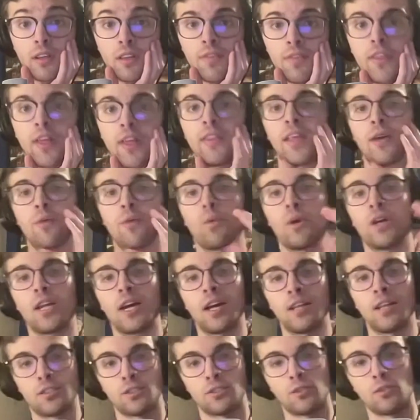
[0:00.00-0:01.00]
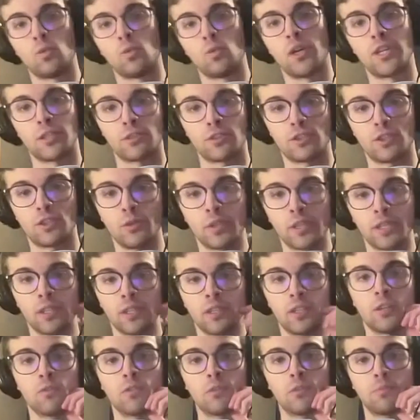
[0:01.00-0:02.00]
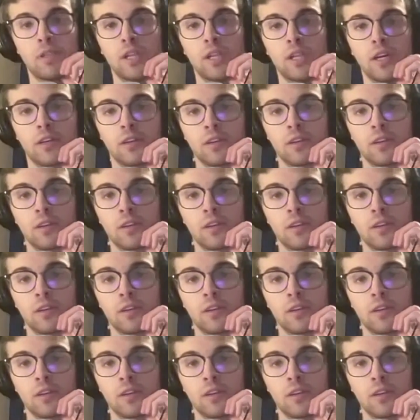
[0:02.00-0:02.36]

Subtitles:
Then they went on to What You're Doing and No Reply.